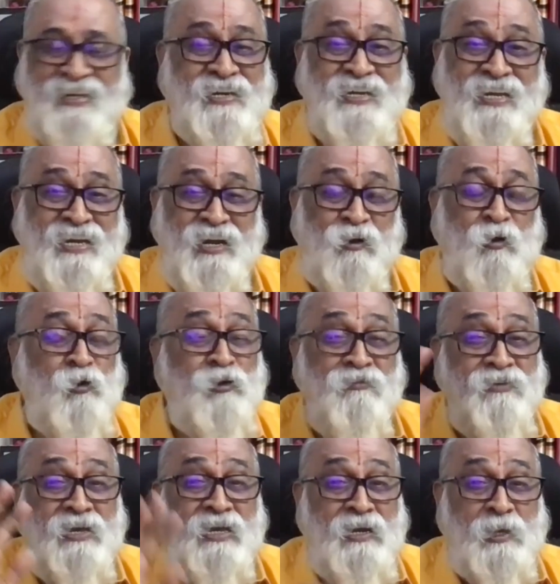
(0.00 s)
They need a lot
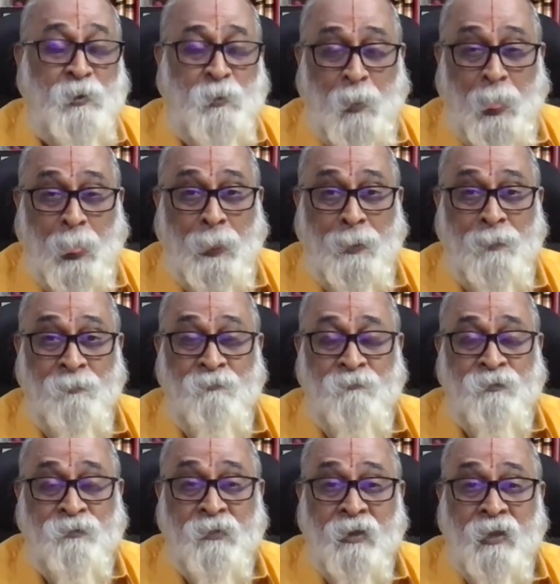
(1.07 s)
of healing.
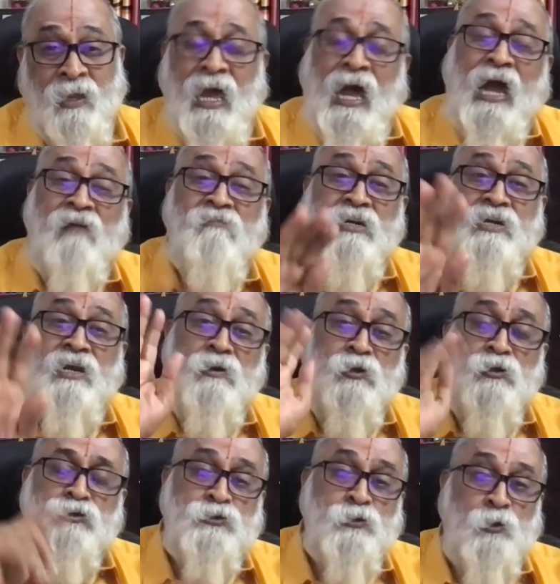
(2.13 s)
I will tell
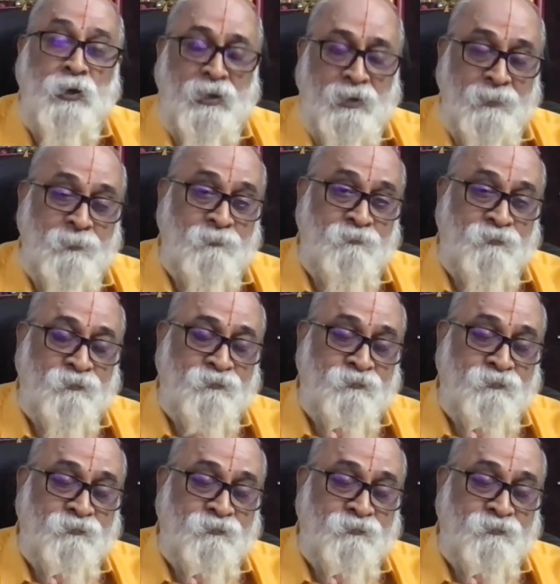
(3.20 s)
you a story.